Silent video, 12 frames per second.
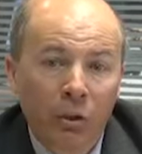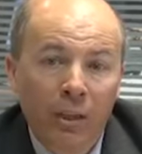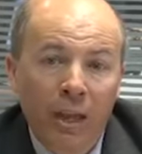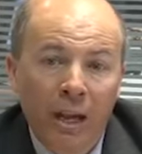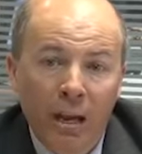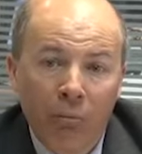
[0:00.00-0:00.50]

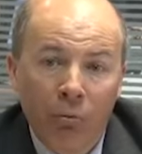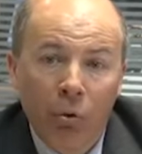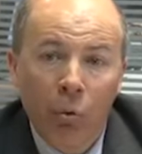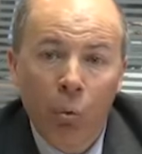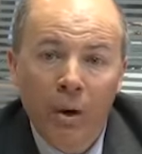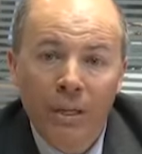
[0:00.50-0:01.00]
they have
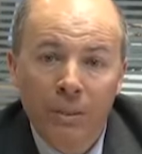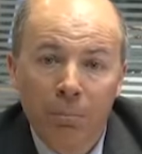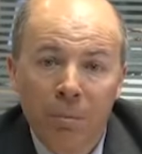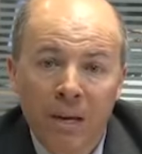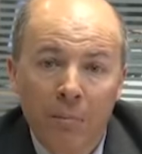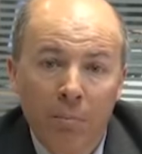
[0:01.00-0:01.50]
always
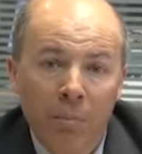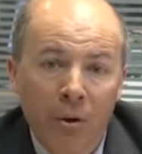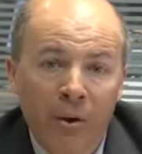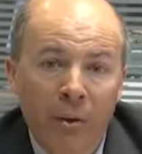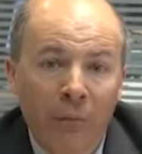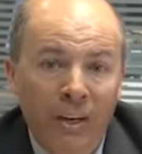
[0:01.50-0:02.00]
been
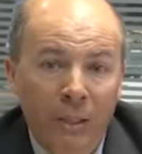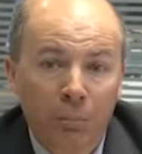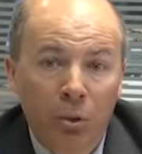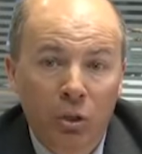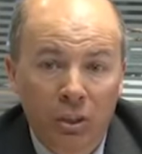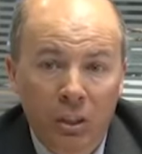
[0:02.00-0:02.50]
very
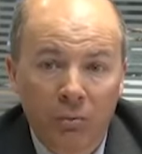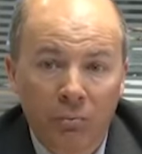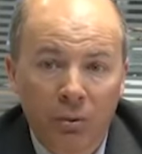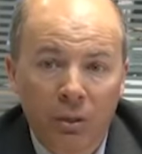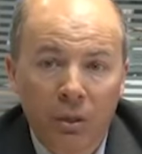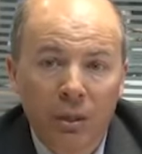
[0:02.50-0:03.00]
responsive.
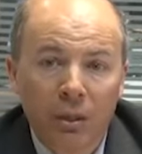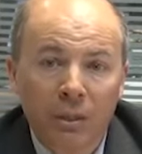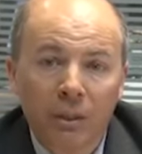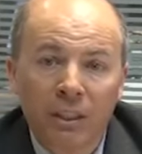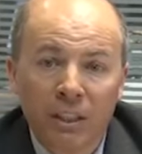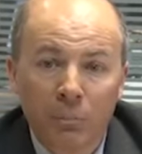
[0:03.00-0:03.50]

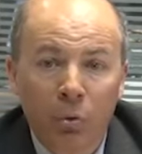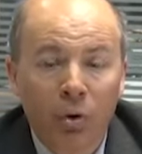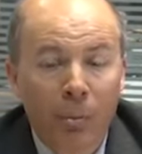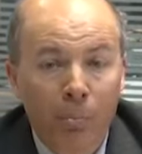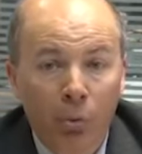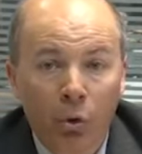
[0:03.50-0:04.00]
This is
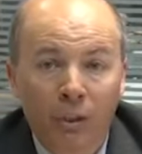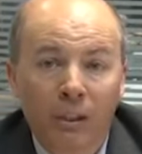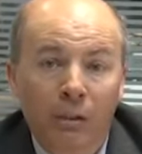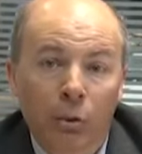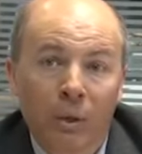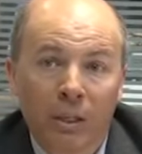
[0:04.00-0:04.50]
very important to